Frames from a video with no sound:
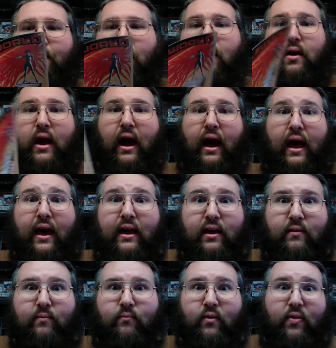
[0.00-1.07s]
Murdock
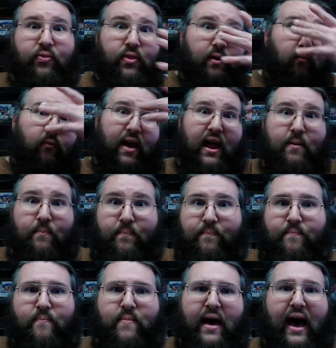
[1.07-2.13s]
with the red
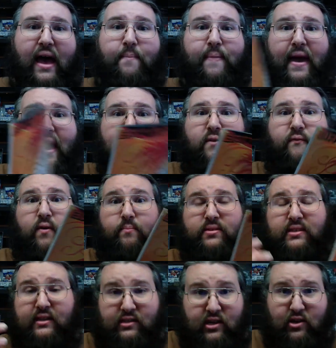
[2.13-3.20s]
eye band from
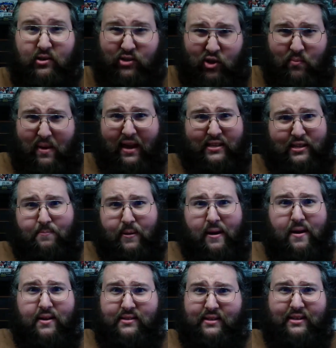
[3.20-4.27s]
1602 makes an
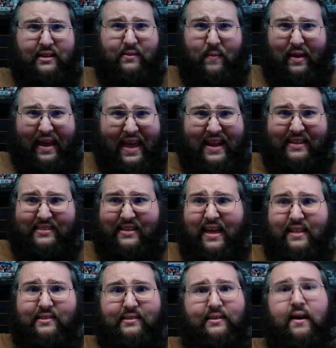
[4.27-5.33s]
appearance. It doesn't make any
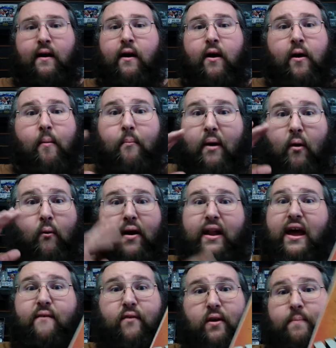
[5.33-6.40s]
sense, but
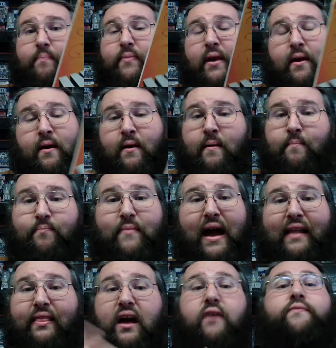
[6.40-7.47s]
whatever.
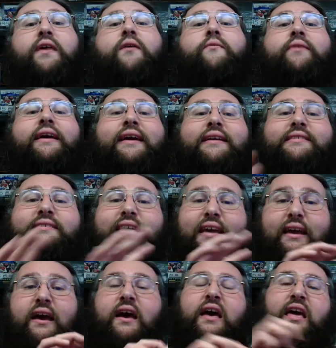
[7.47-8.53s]
I love that we get to
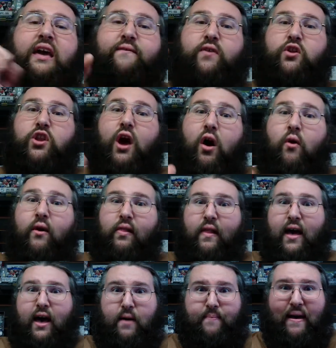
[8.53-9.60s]
see, if you know a
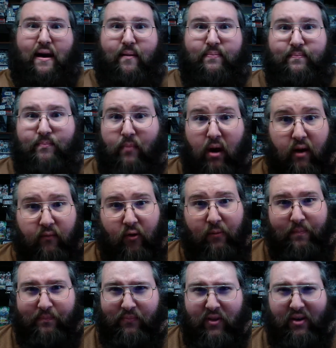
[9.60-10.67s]
lot about
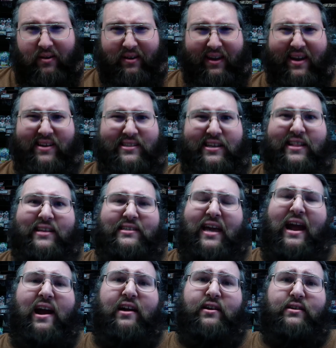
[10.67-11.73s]
Marvel, you're going to see these
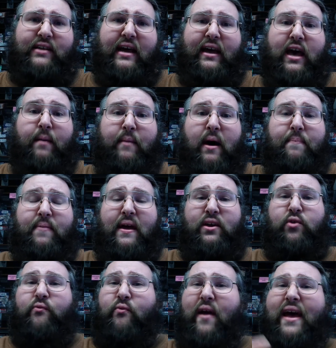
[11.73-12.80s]
characters that come up that
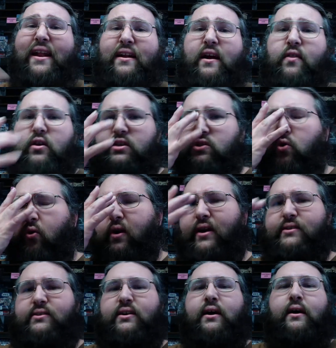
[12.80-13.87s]
you've read in other
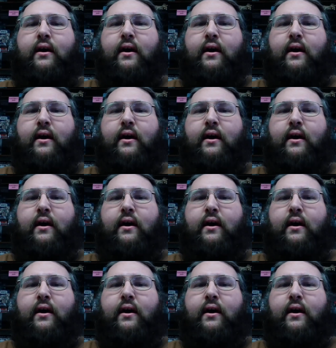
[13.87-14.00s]
stories,